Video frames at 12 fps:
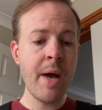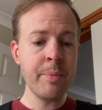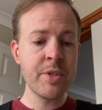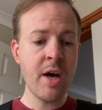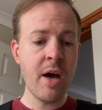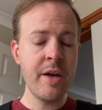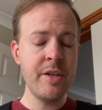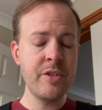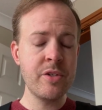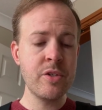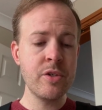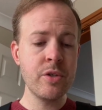
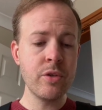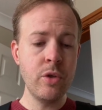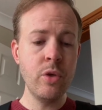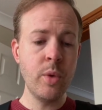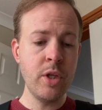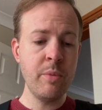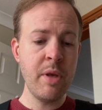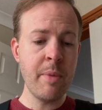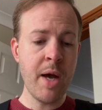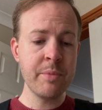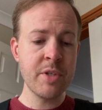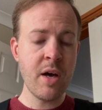baptized, you will be
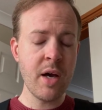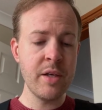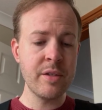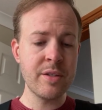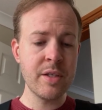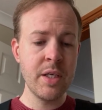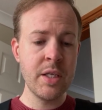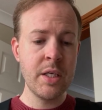baptized.